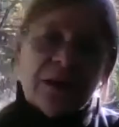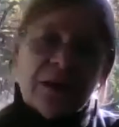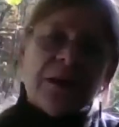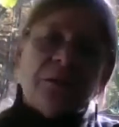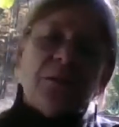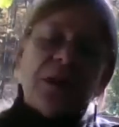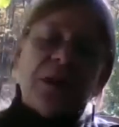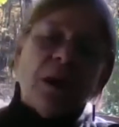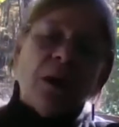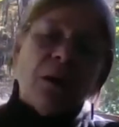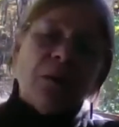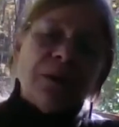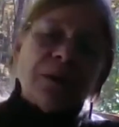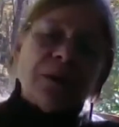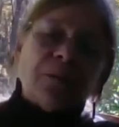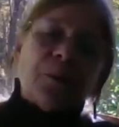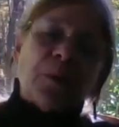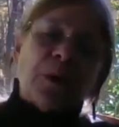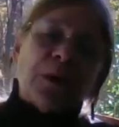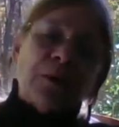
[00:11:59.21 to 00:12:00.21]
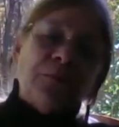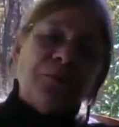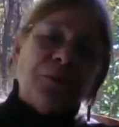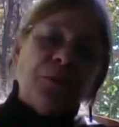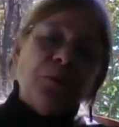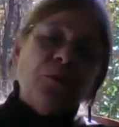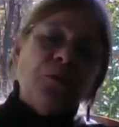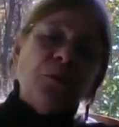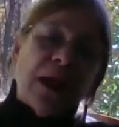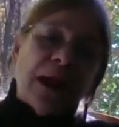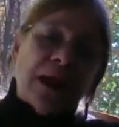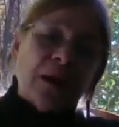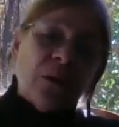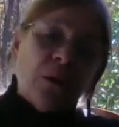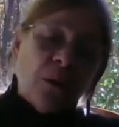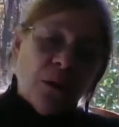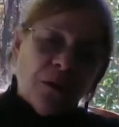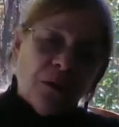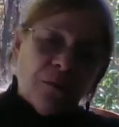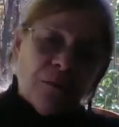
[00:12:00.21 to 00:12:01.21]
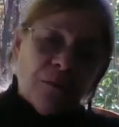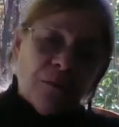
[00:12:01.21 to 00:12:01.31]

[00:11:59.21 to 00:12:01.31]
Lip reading: and we always bring a few Angora